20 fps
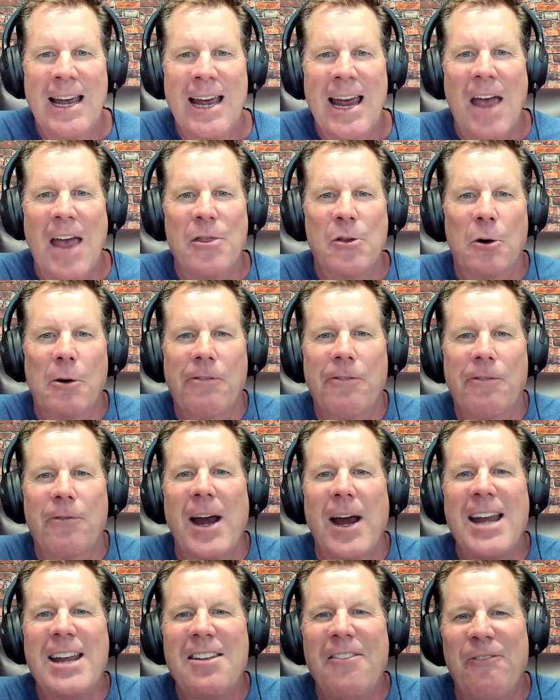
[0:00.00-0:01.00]
and they're
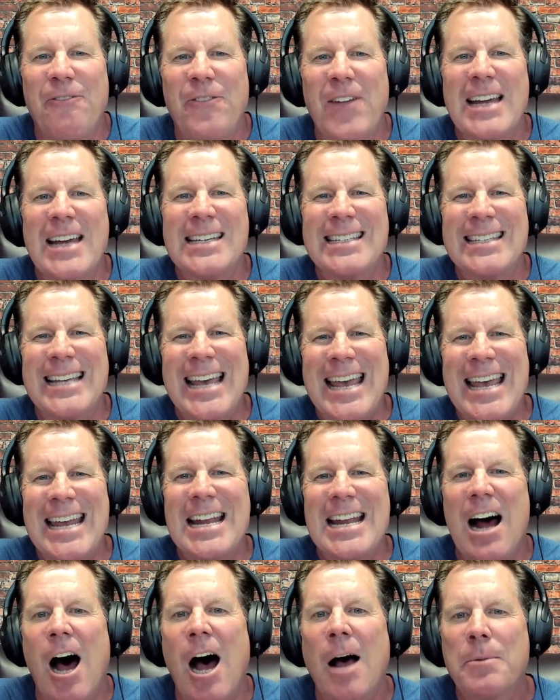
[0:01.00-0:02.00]
afraid to face the
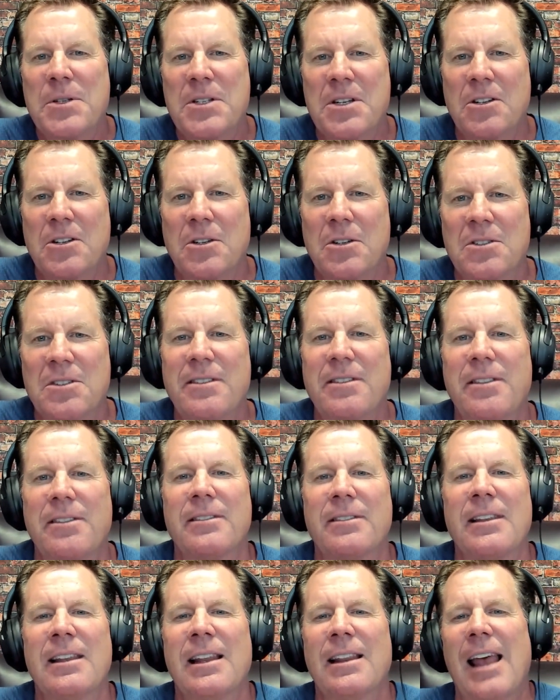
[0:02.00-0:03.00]
hidden obstacles
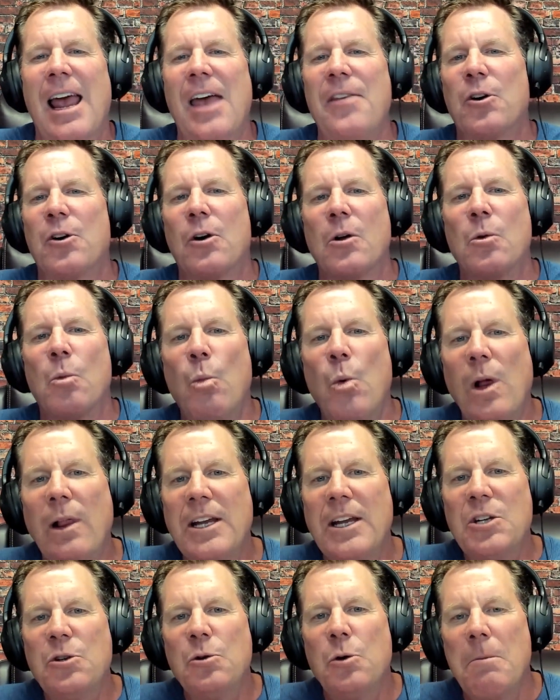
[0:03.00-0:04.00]
and they're
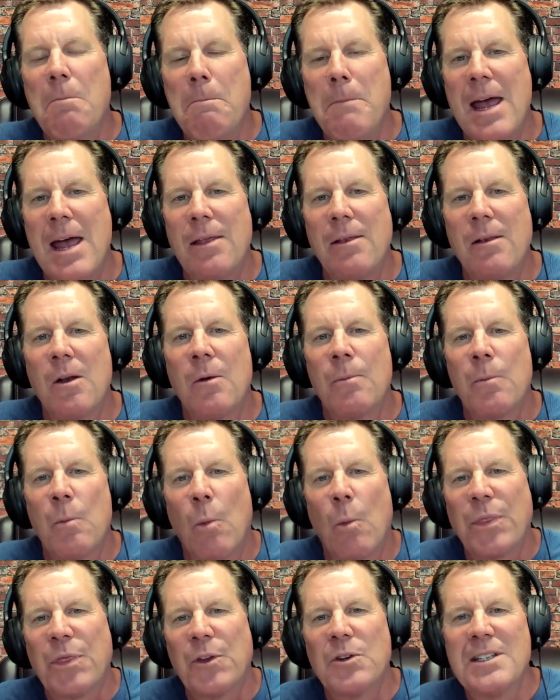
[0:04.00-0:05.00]
unwilling to admit
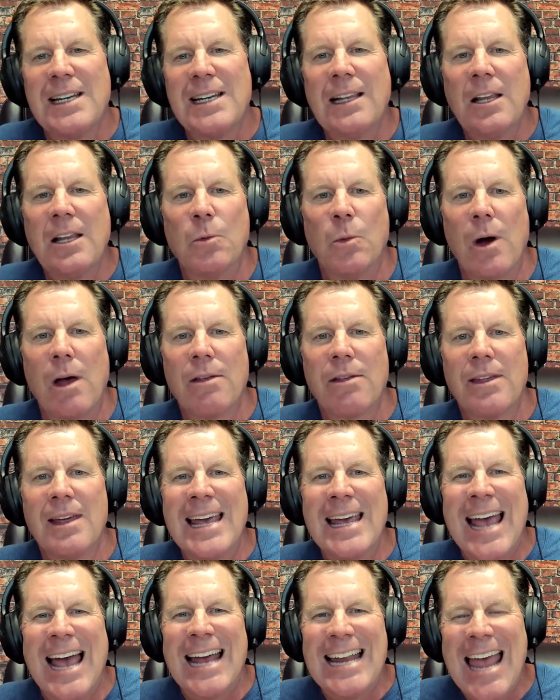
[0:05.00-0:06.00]
what they're dealing with.
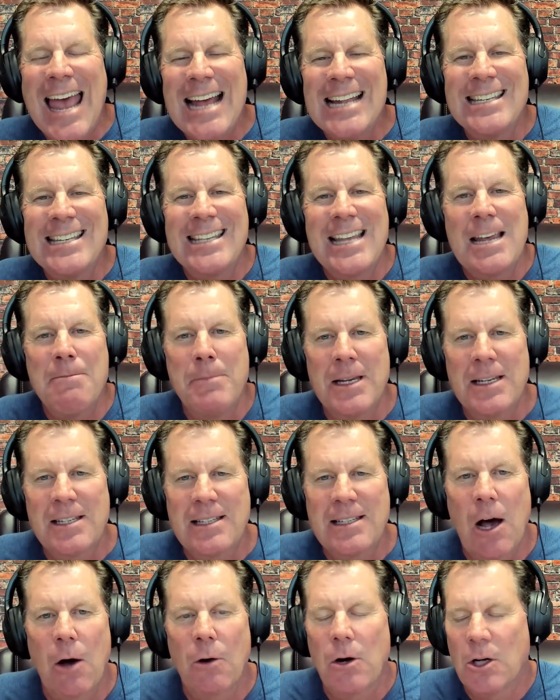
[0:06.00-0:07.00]
And hence they
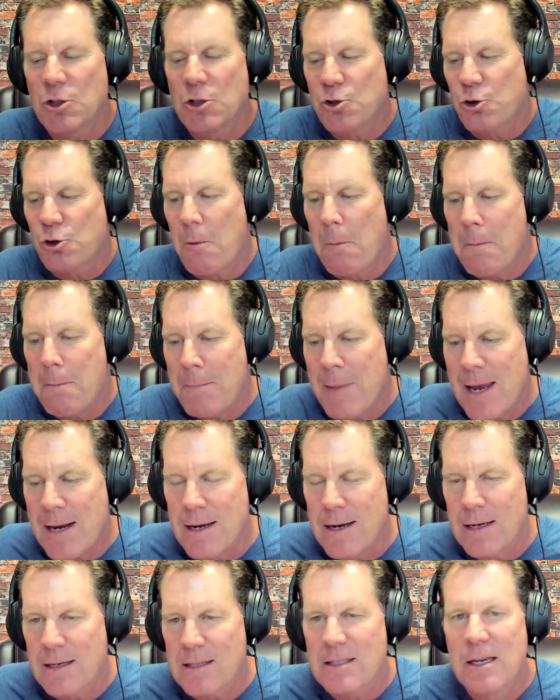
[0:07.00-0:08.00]
miss out on
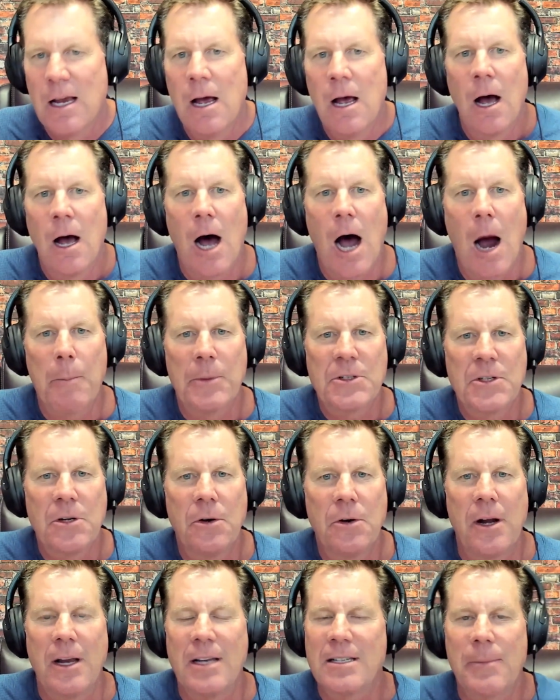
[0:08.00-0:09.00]
tremendous
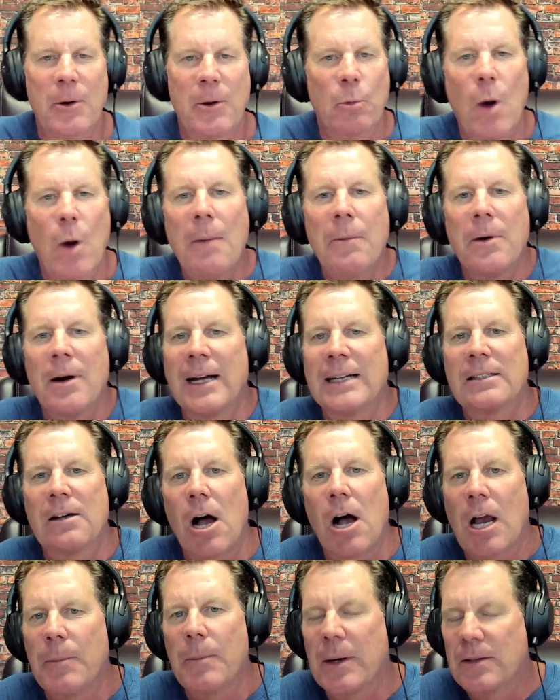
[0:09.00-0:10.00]
opportunities. I mean, Robert and I
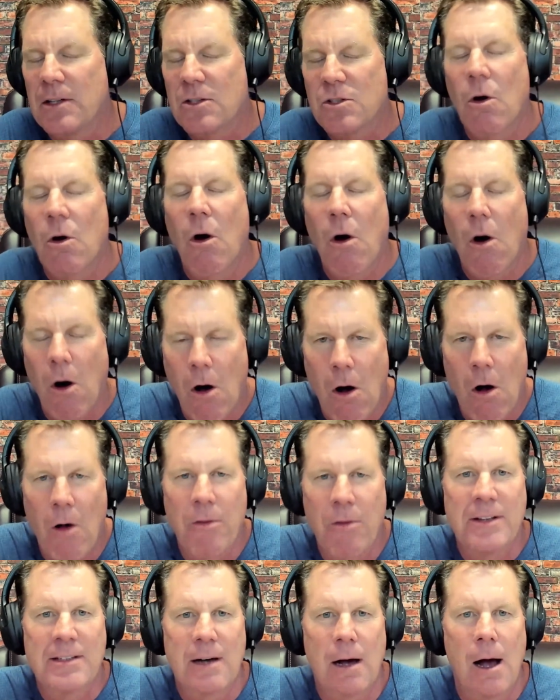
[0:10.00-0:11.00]
talk about this
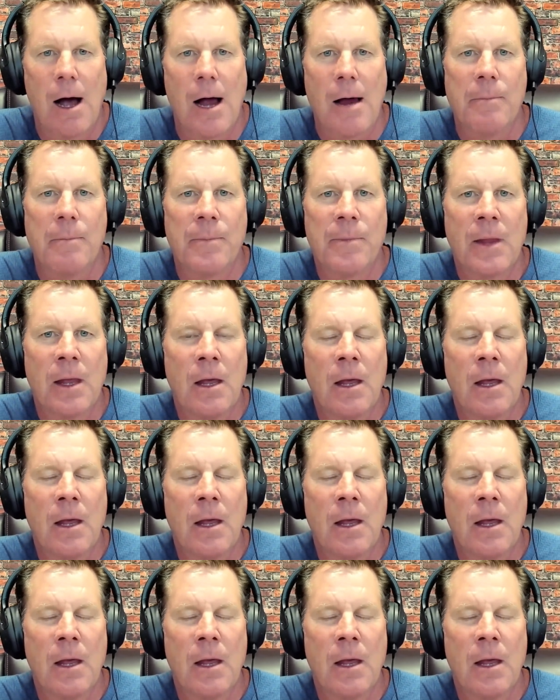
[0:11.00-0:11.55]
all the time.